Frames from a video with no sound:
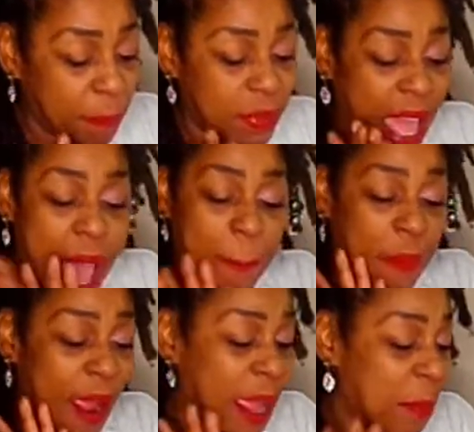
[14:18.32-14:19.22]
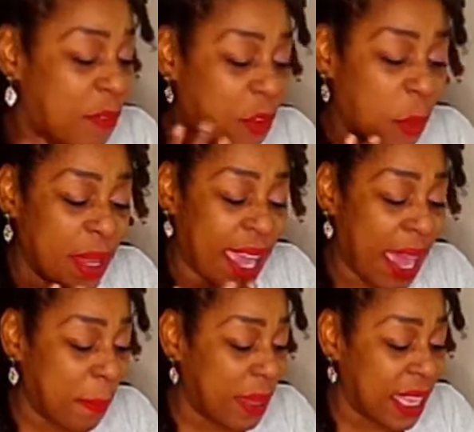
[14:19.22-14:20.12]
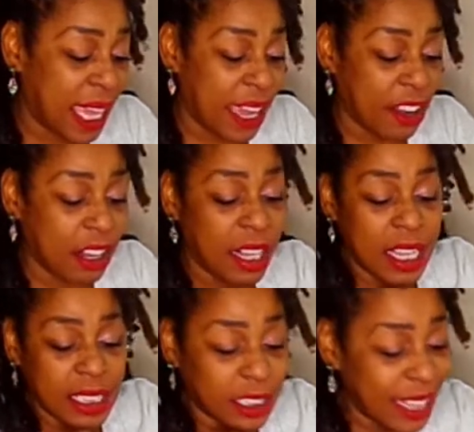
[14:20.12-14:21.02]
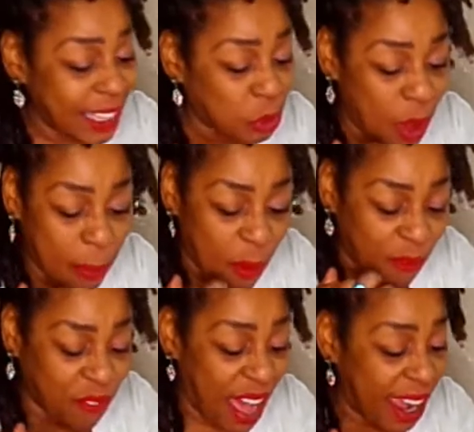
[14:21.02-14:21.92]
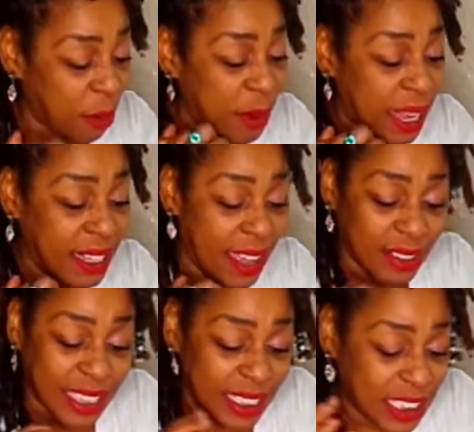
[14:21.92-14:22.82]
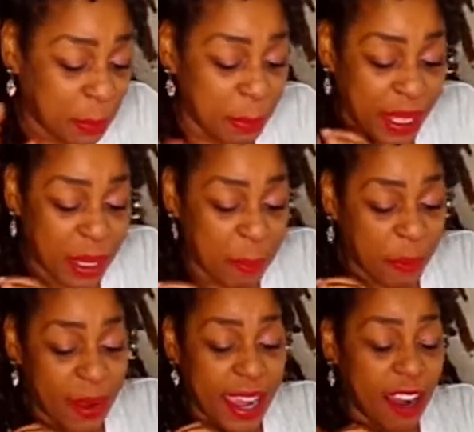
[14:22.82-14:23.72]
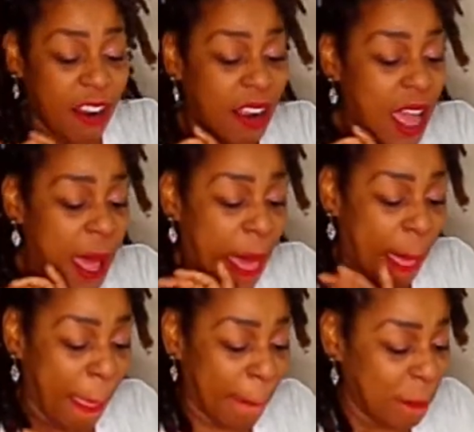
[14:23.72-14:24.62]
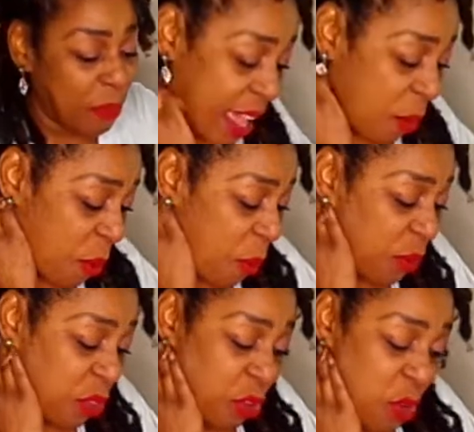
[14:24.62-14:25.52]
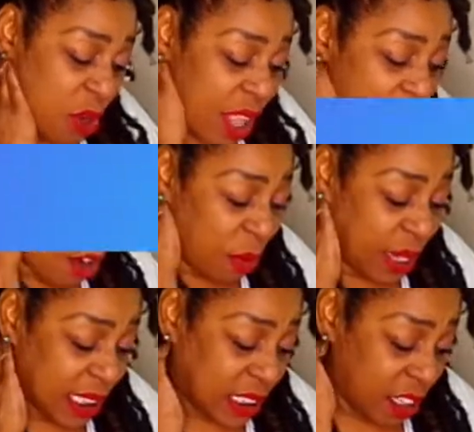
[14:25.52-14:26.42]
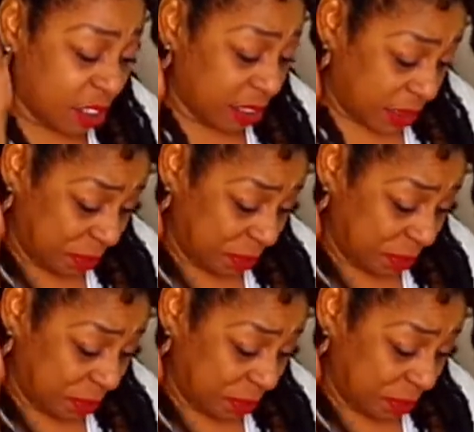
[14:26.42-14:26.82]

now I prayed before we came in here, so that's why I'm on fire right now, because I just been in prayer. Now, doing our research,